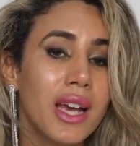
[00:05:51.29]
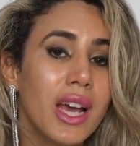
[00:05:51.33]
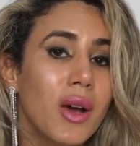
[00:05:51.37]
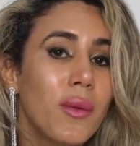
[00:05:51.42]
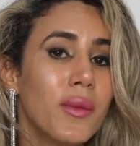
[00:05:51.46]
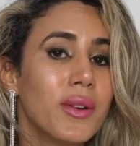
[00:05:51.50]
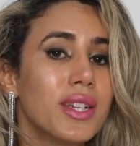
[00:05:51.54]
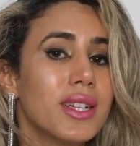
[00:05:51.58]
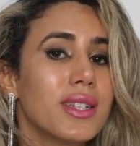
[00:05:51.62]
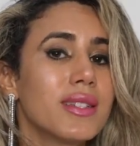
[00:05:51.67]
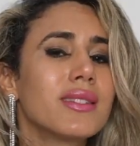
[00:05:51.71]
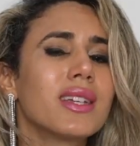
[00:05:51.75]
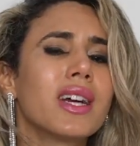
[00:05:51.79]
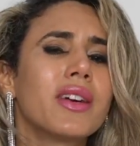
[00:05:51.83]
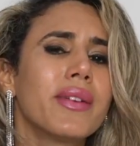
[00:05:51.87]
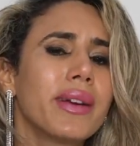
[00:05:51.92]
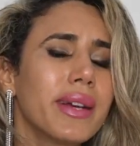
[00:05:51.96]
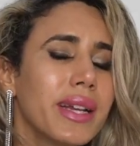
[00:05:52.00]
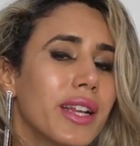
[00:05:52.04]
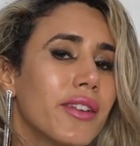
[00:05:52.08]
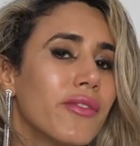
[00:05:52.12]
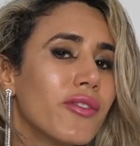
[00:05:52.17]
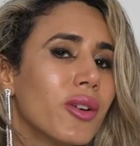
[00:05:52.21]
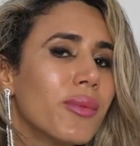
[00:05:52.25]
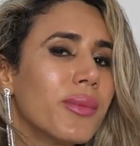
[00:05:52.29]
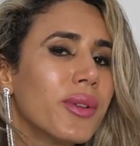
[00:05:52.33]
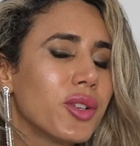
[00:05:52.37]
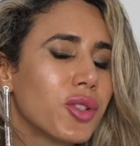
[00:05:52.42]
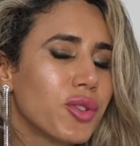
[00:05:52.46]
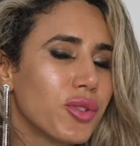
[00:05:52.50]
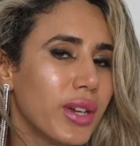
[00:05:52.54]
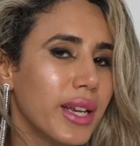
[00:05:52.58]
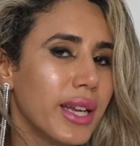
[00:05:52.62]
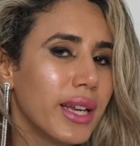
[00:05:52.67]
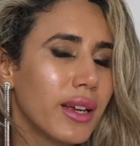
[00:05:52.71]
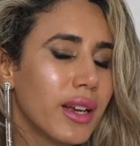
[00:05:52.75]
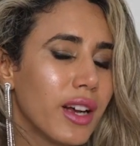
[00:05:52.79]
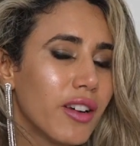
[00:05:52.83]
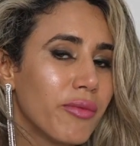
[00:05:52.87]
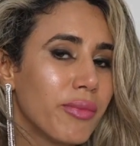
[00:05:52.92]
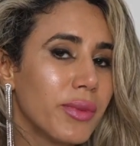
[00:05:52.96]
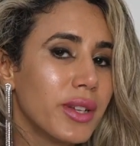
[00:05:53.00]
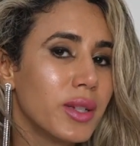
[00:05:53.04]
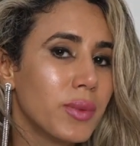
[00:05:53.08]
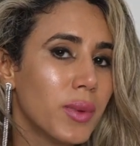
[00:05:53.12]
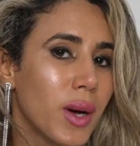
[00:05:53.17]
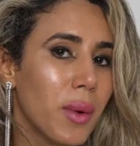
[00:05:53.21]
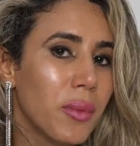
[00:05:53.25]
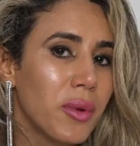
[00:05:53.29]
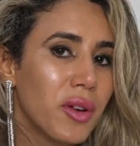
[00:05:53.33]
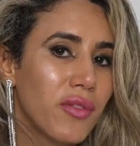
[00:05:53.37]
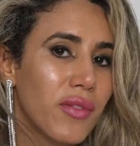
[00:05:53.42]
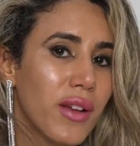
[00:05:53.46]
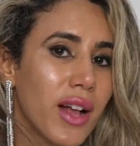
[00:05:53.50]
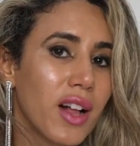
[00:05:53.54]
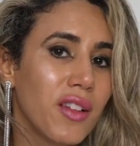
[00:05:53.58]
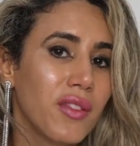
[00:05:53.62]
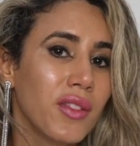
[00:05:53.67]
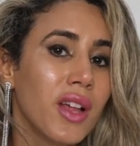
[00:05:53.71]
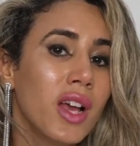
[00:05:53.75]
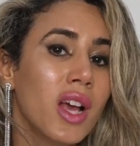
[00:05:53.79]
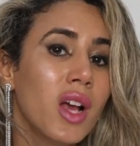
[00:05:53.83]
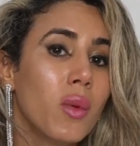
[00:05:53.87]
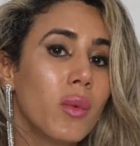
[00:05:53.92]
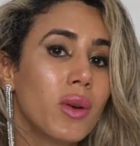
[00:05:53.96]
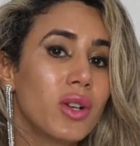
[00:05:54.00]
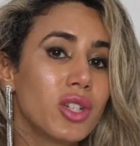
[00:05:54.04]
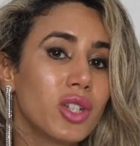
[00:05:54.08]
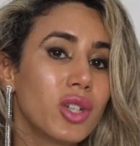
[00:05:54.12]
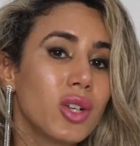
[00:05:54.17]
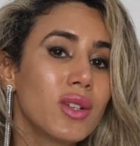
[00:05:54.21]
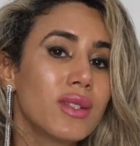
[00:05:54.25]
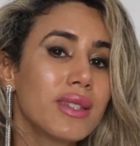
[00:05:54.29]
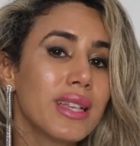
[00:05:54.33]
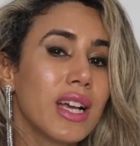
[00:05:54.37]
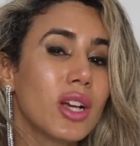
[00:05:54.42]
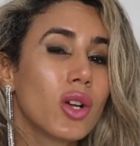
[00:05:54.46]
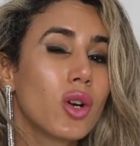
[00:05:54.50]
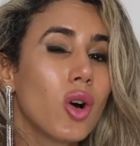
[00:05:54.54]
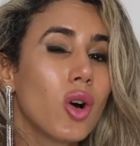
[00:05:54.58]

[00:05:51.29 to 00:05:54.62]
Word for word: which is directly from the Australian Government Department of Health, which looks at